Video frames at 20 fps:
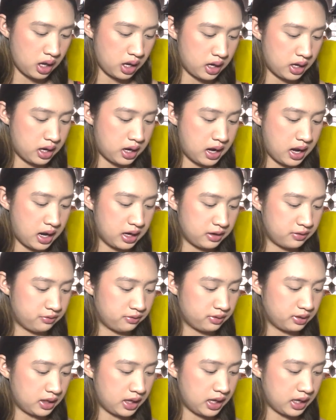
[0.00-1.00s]

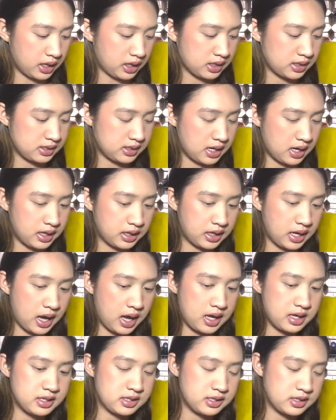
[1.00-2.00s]
Netflix, I
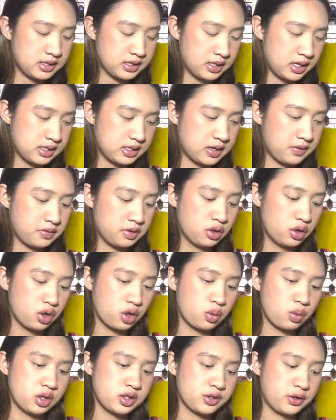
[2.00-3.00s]
guess. Let's have a look
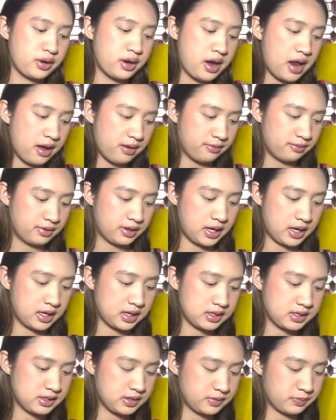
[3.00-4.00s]
what's on
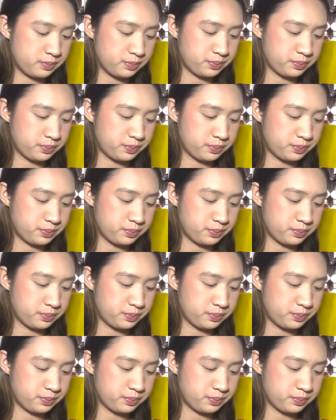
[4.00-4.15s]
Netflix.